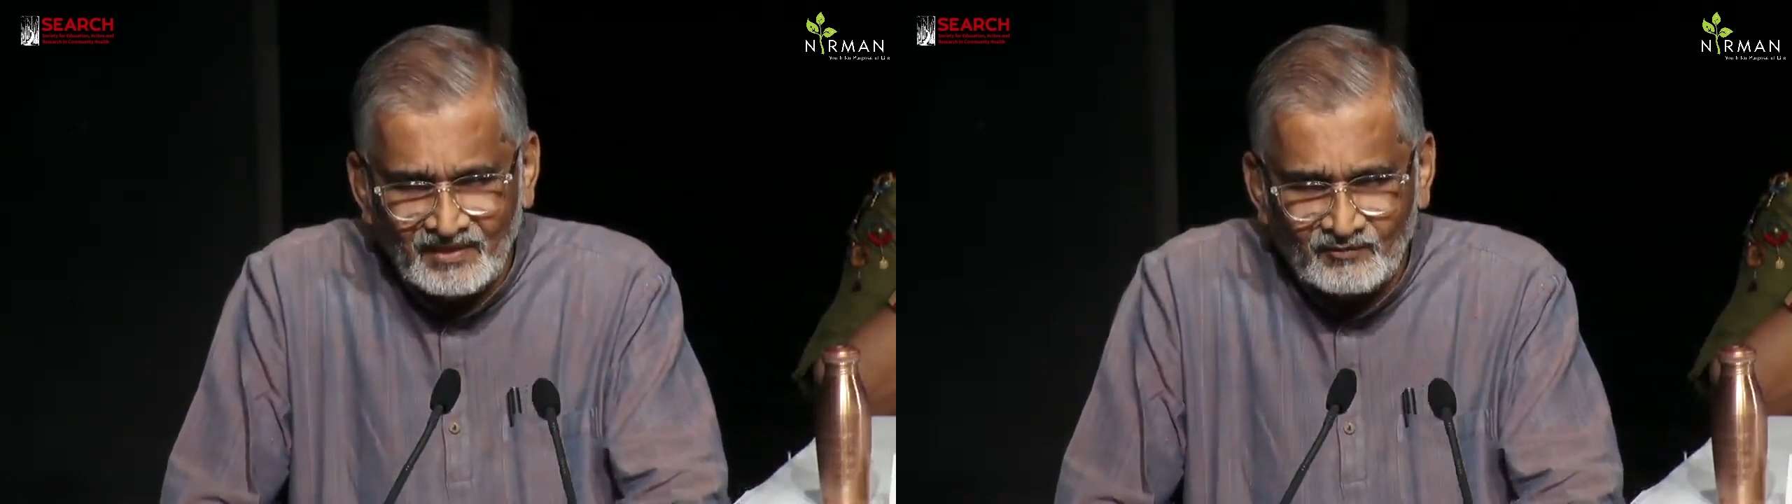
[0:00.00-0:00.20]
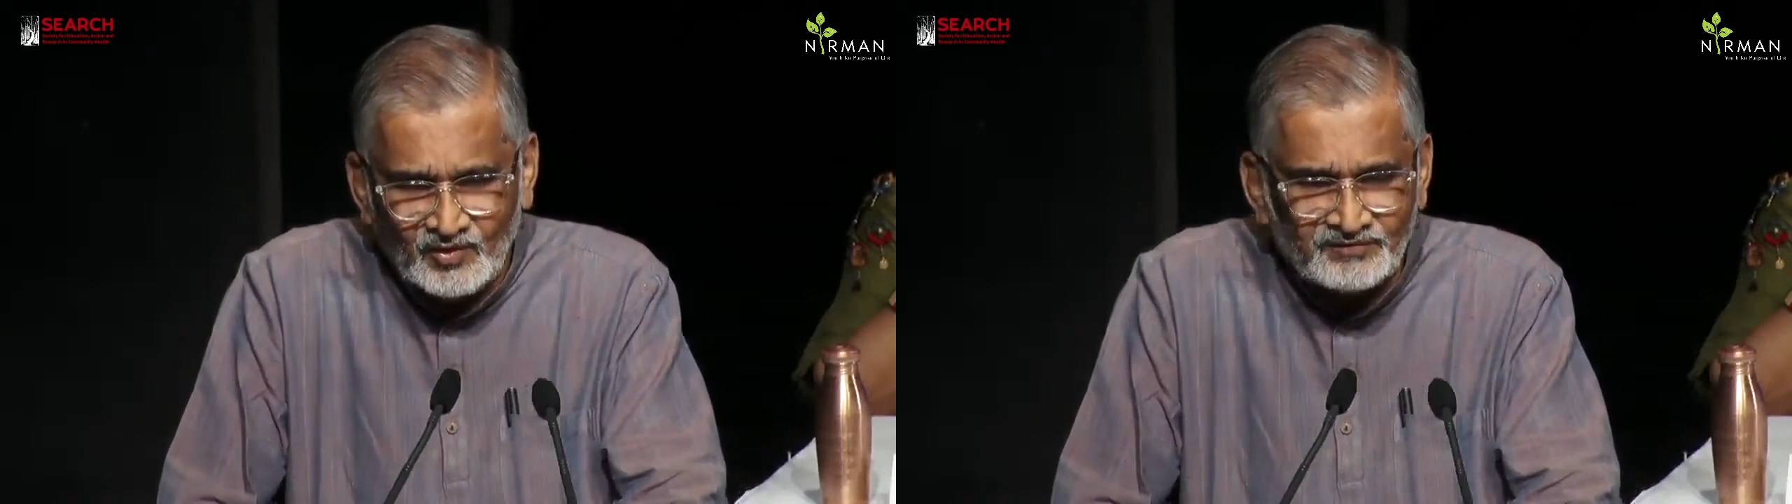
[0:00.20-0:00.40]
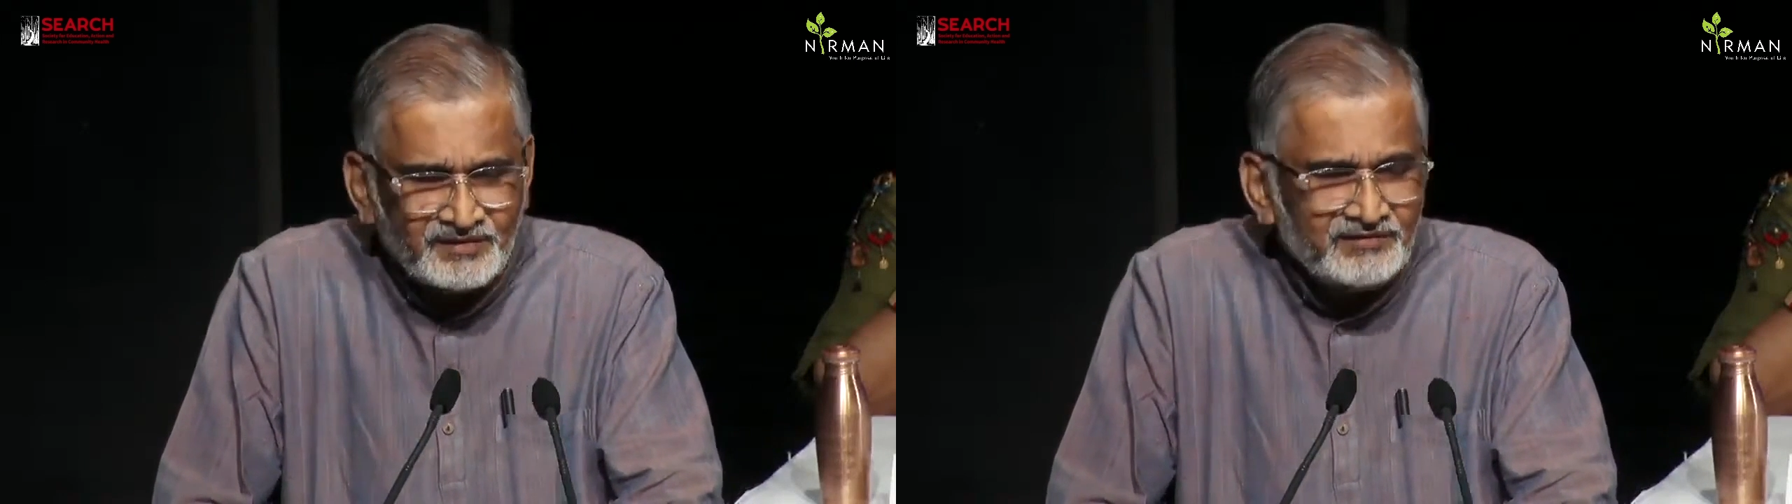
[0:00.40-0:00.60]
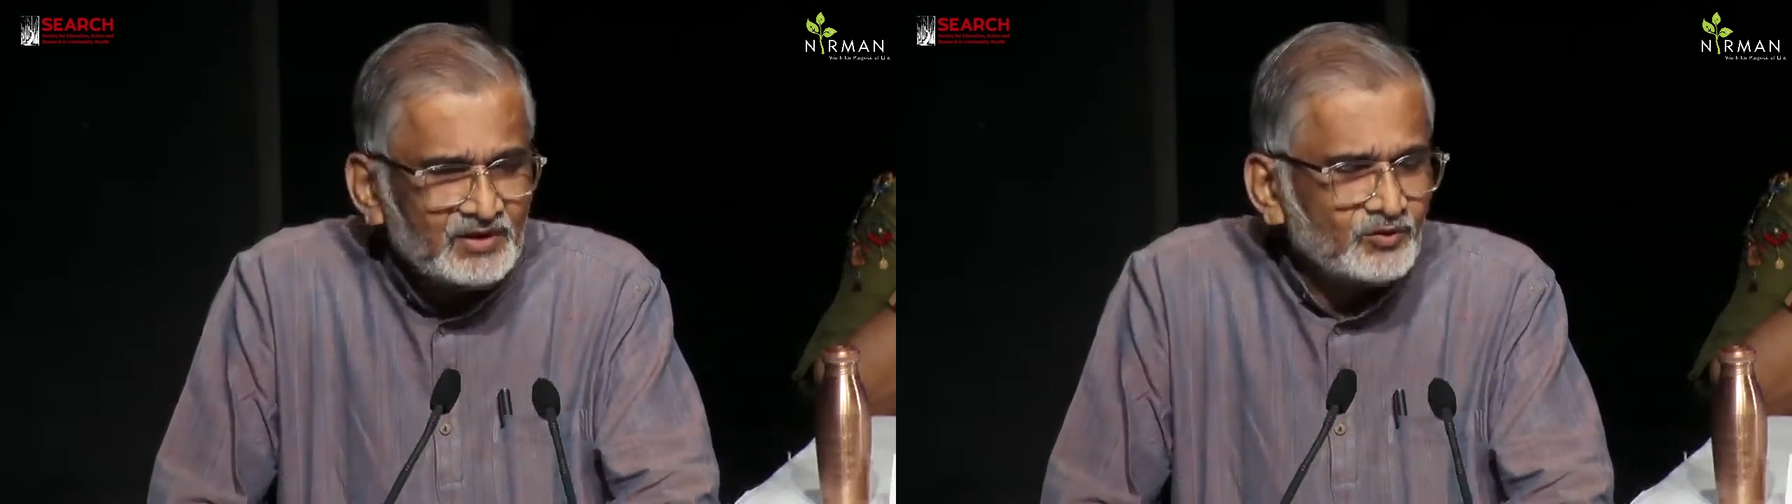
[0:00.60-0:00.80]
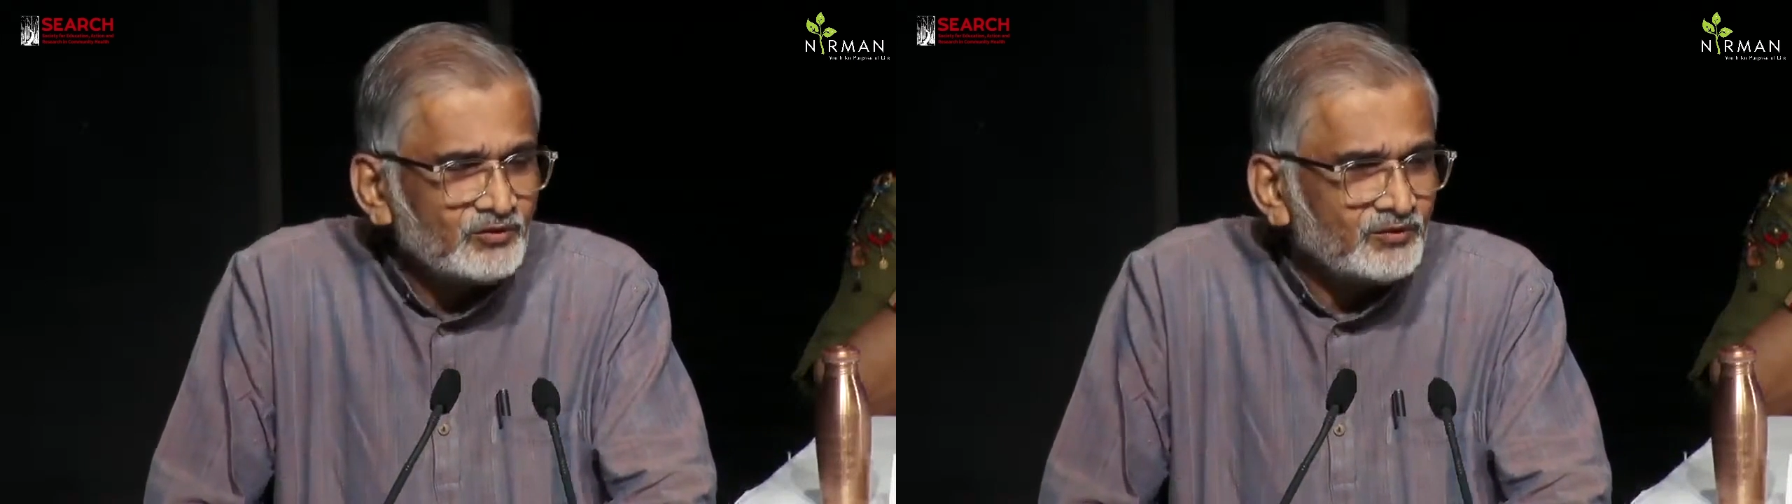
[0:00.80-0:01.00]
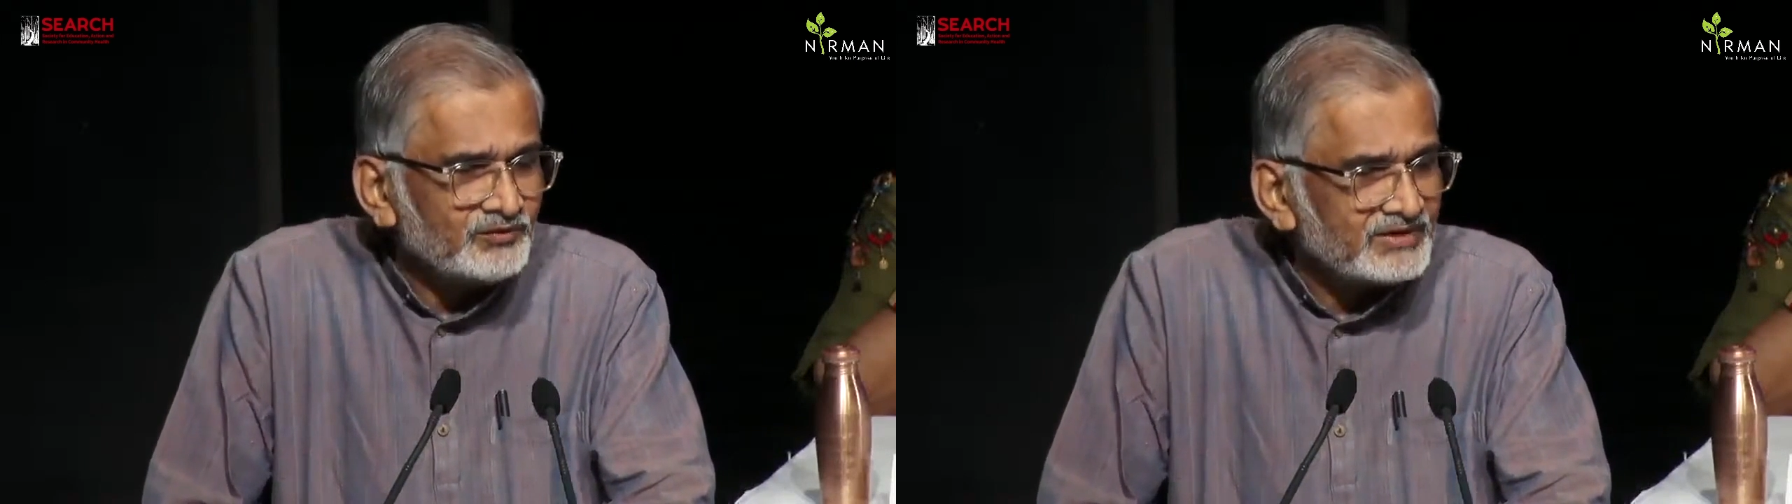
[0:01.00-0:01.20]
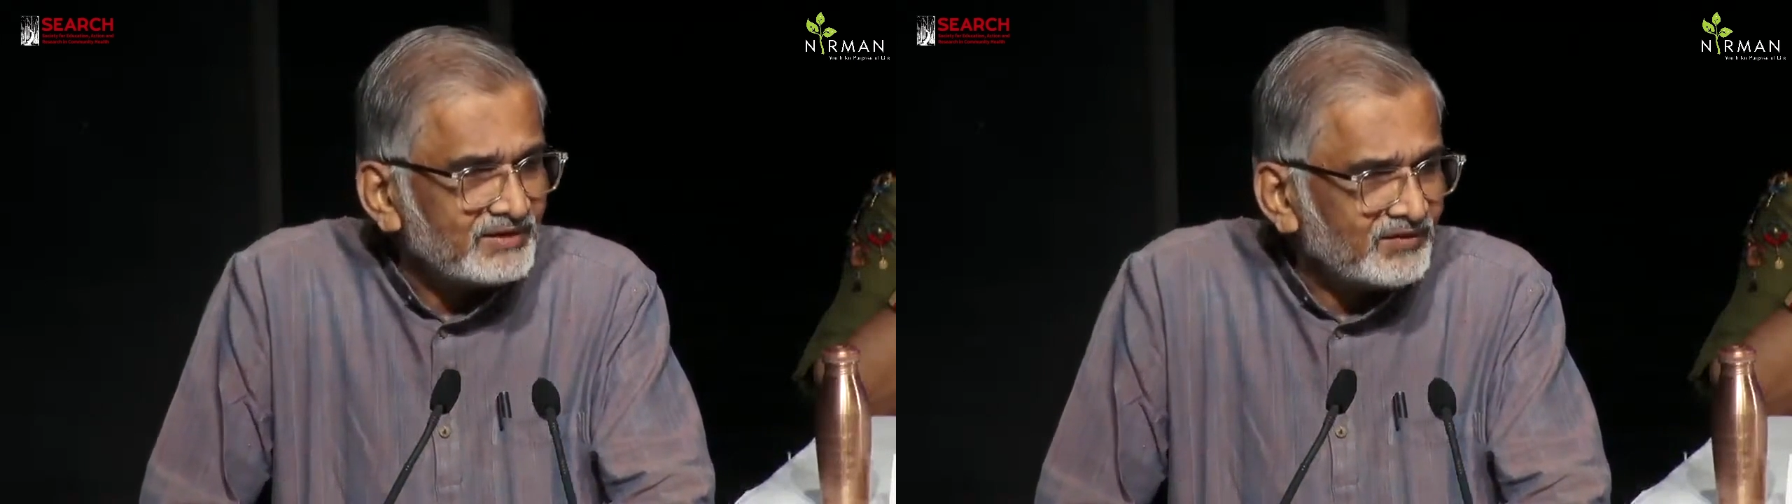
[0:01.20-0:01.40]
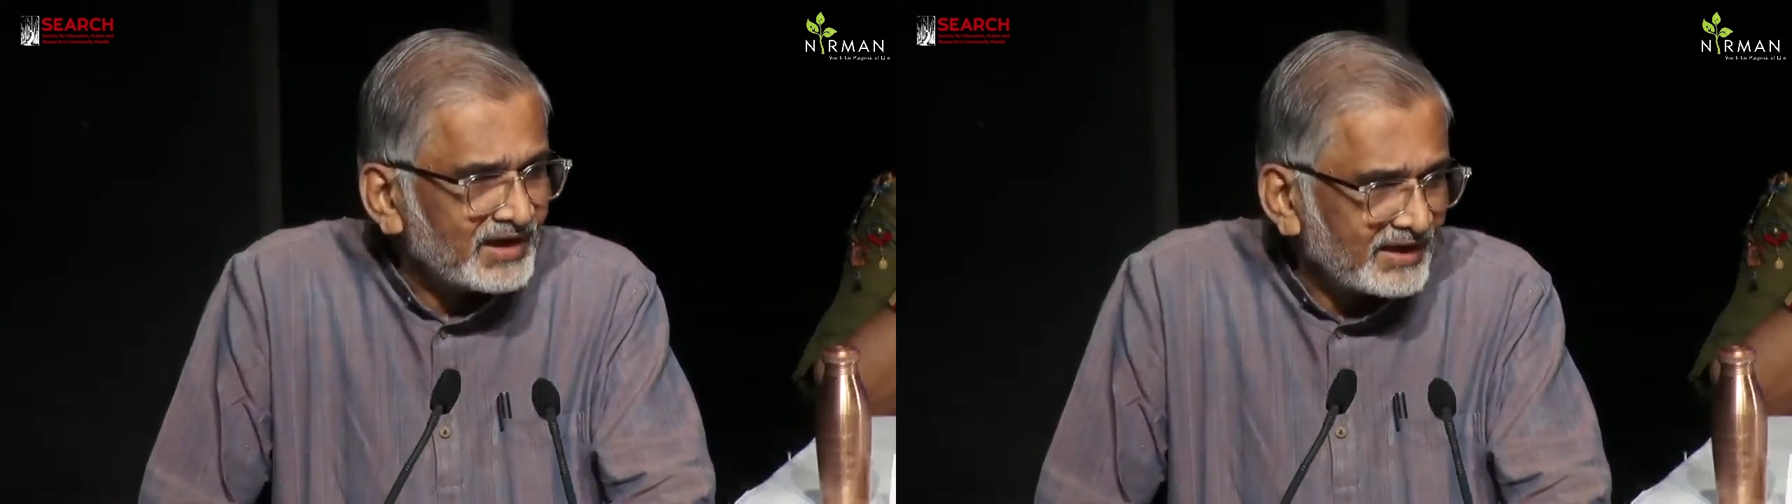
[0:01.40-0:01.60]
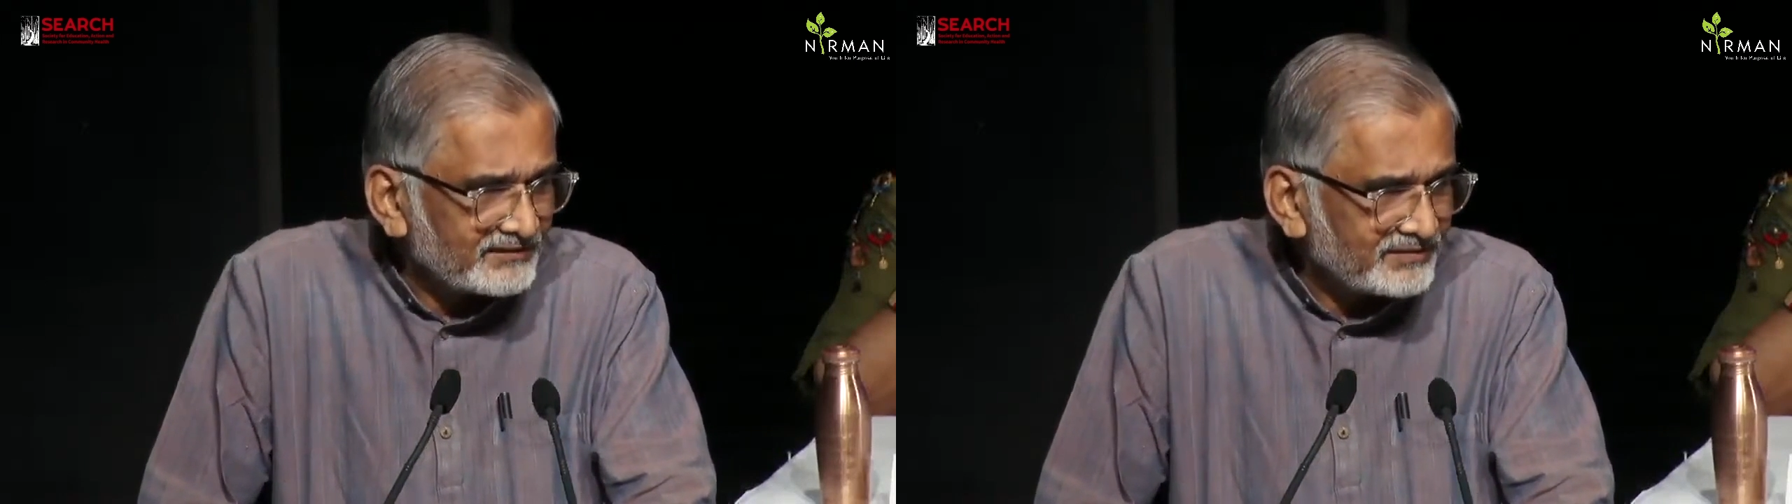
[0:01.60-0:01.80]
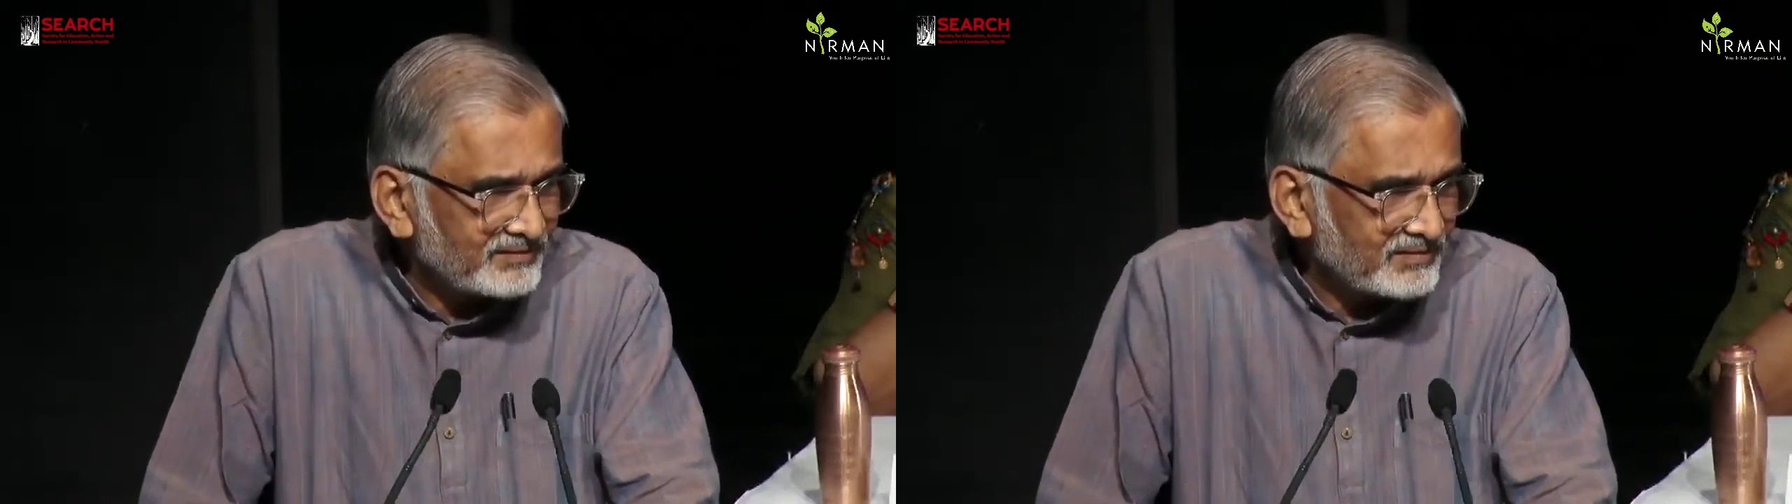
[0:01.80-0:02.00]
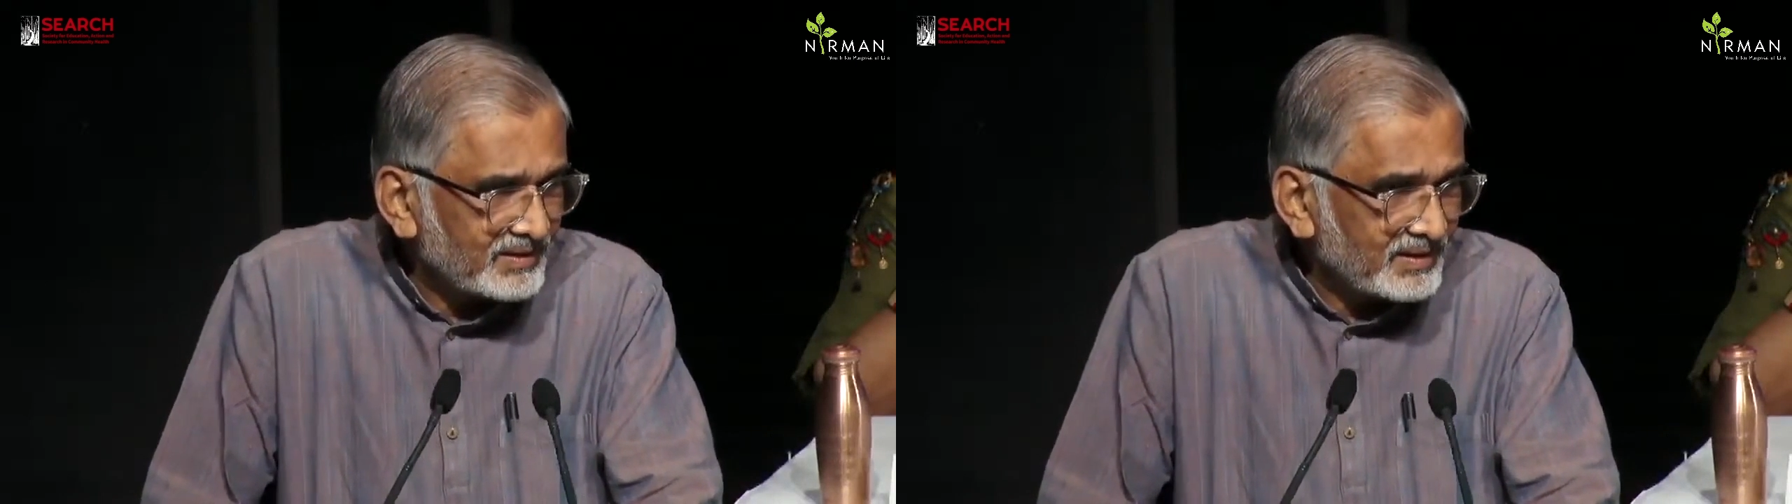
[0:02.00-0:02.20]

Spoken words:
what we will do with our life.